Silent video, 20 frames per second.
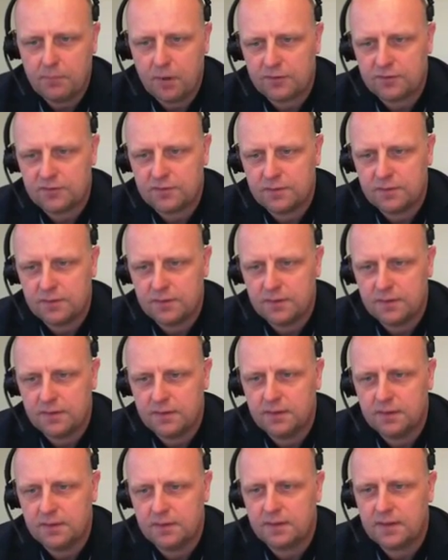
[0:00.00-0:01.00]
But
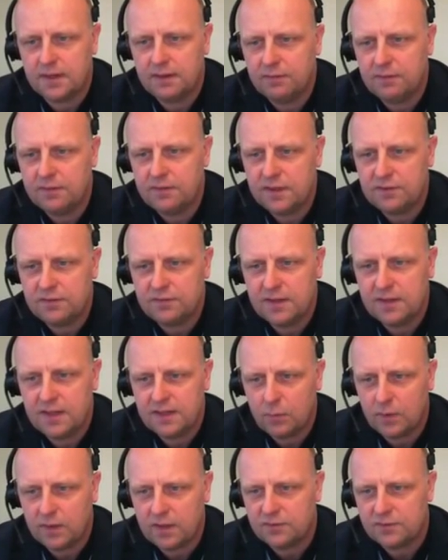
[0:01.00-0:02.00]
given this,
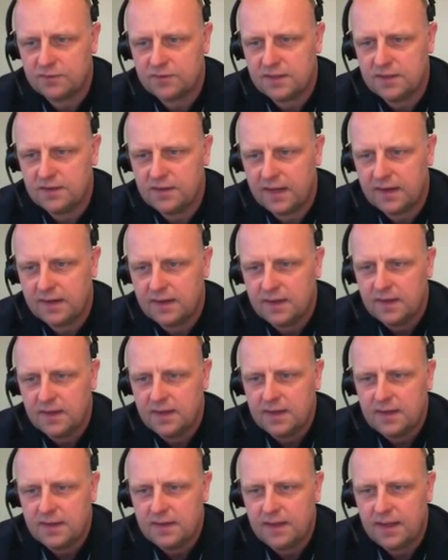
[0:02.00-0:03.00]
then we can see that
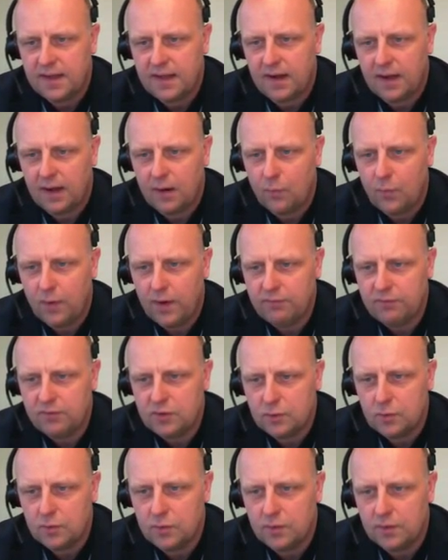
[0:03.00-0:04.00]
our
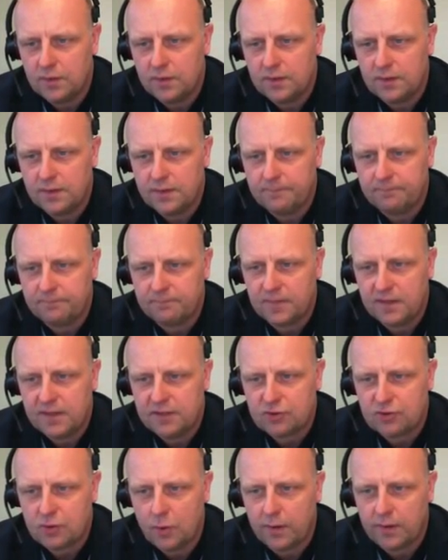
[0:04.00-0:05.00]
revenue
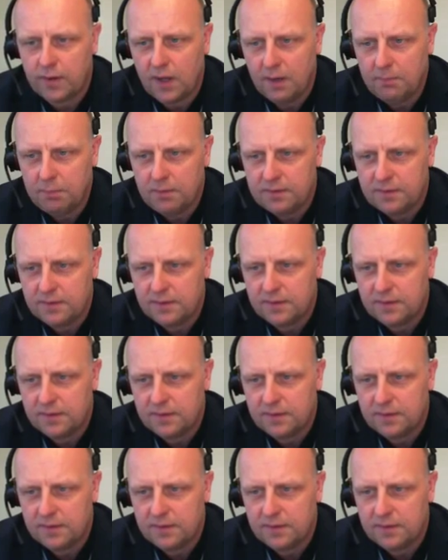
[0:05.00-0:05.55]
is going up.